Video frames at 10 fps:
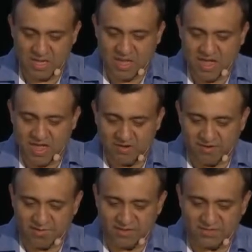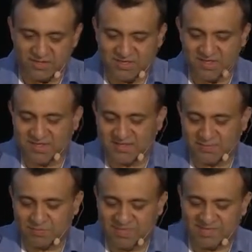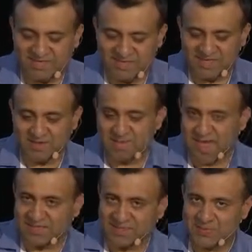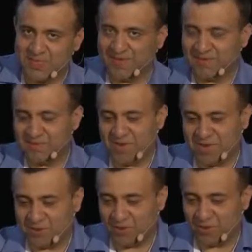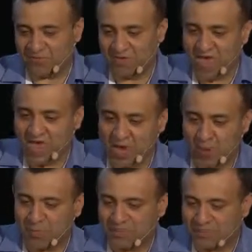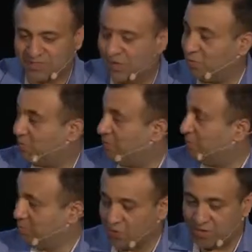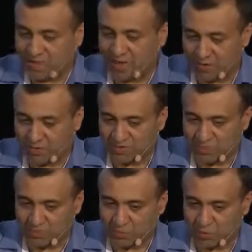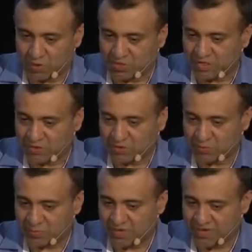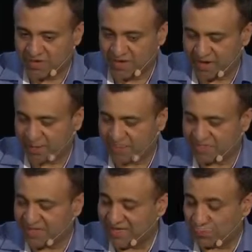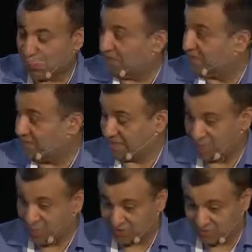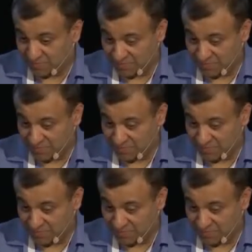error budget is basically a maxima and a minima of how much downtime you're allowed, and you want to consume your error budget as wisely as possible.